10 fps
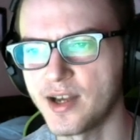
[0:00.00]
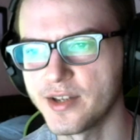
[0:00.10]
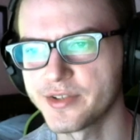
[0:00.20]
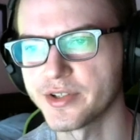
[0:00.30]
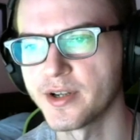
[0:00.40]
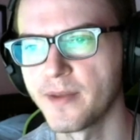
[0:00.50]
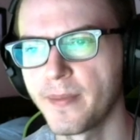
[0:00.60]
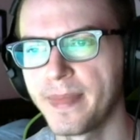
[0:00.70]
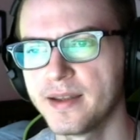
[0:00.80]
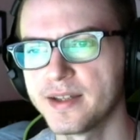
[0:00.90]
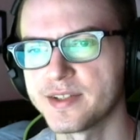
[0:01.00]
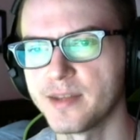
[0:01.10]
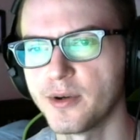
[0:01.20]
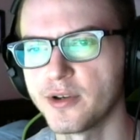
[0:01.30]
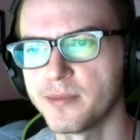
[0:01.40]
Hunter gets on
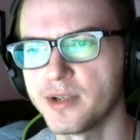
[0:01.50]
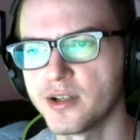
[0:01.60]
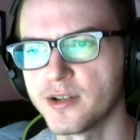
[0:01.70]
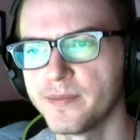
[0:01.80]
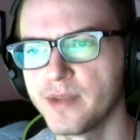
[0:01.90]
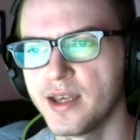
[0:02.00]
the podium here.